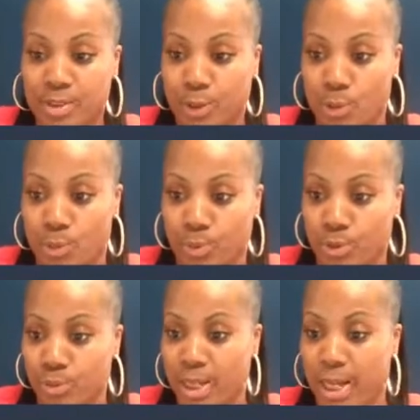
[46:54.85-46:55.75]
So
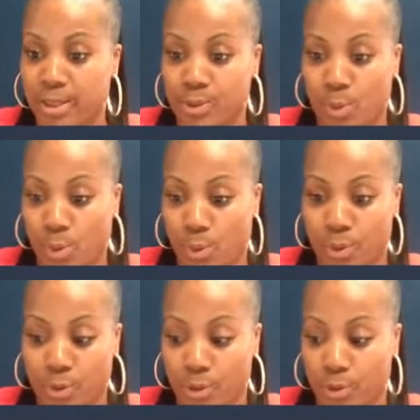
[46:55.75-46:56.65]
when you guys
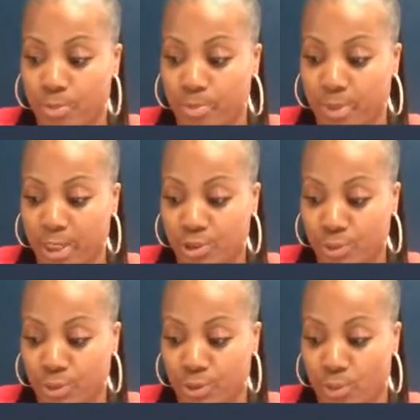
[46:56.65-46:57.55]
call her, make
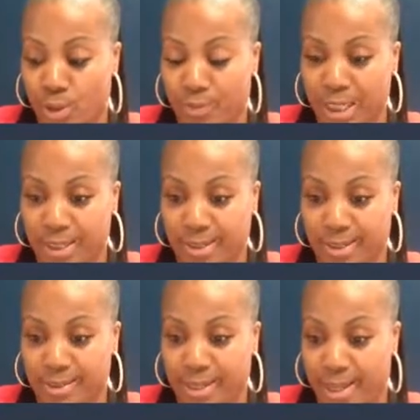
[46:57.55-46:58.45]
sure you are ready to
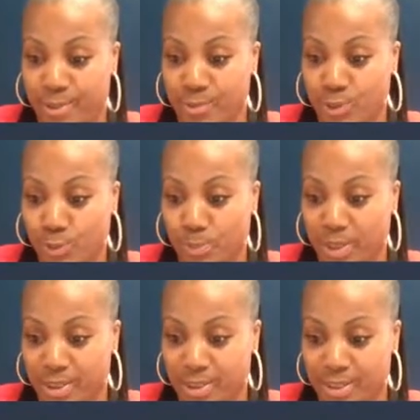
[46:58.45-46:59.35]
get down to
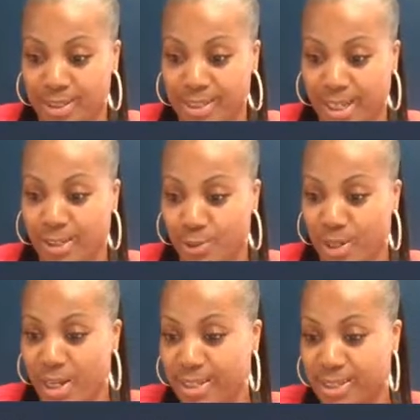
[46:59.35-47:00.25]
business. Thank you
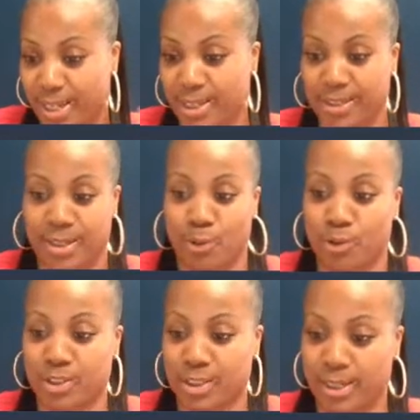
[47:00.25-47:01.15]
guys. Hannah, they're
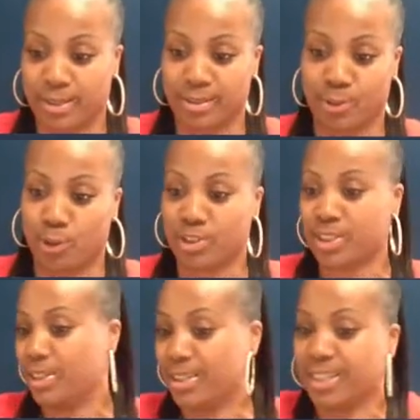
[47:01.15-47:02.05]
all saying it. They're all
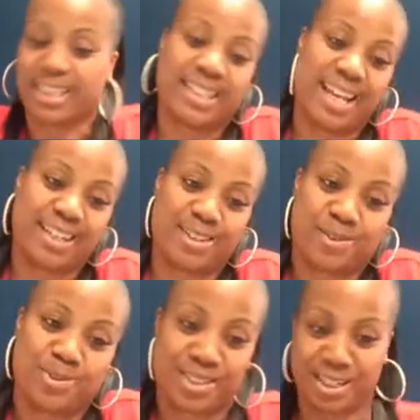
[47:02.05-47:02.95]
sending the thank
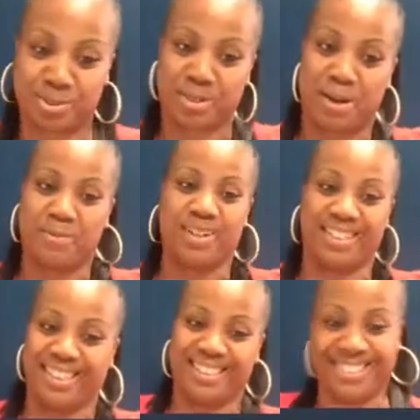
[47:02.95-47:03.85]
yous. That's what I
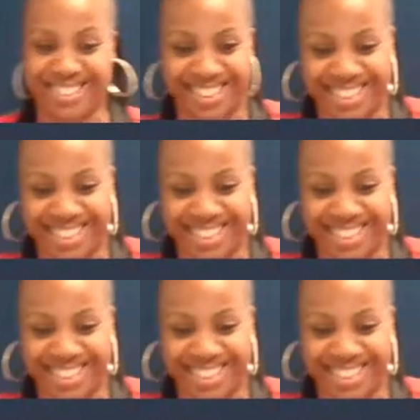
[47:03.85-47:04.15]
wanted.